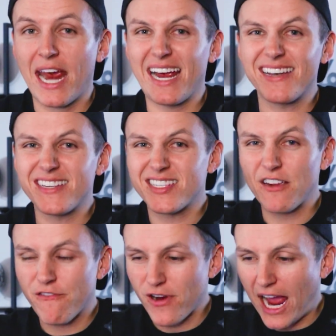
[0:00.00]
and I had to
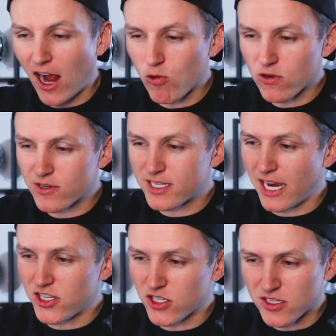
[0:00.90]
sit for hours
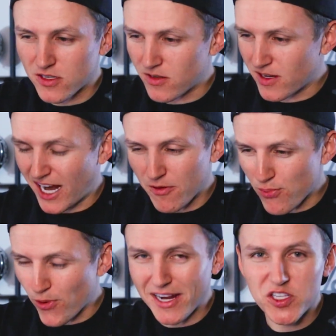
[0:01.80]
and just kind of
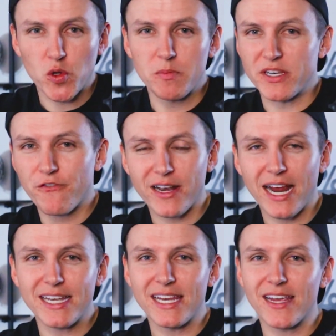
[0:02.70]
brainstorm different
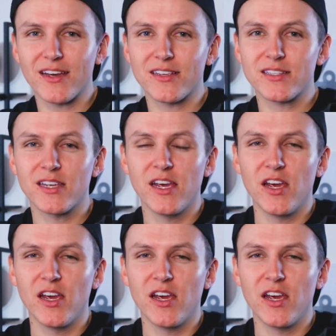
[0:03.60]
ideas